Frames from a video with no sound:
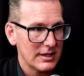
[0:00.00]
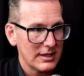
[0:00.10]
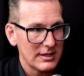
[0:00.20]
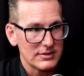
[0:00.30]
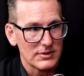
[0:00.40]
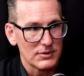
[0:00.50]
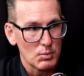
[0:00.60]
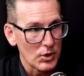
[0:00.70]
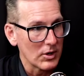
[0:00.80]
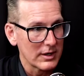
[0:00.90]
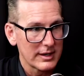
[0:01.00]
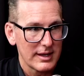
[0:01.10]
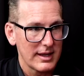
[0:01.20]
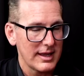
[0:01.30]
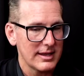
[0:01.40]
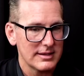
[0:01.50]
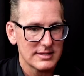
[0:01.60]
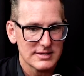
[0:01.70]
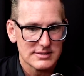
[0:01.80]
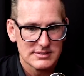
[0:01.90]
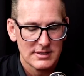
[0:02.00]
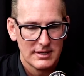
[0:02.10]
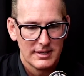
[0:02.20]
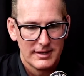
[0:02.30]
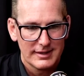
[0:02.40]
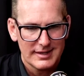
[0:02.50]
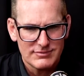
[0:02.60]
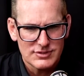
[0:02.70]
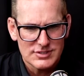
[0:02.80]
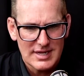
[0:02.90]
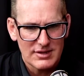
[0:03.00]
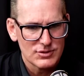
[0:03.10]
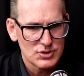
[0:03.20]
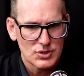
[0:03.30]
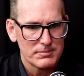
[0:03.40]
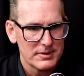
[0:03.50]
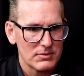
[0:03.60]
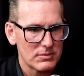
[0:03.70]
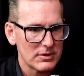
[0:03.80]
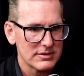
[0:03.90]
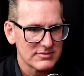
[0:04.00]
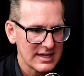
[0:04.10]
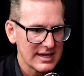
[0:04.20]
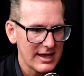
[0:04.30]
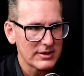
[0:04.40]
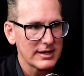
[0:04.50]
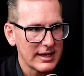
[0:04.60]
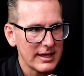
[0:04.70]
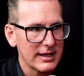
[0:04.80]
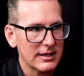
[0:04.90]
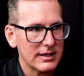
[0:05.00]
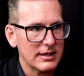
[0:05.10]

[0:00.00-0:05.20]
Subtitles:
in your work and this kind of just how you show up in the world of saying, how can I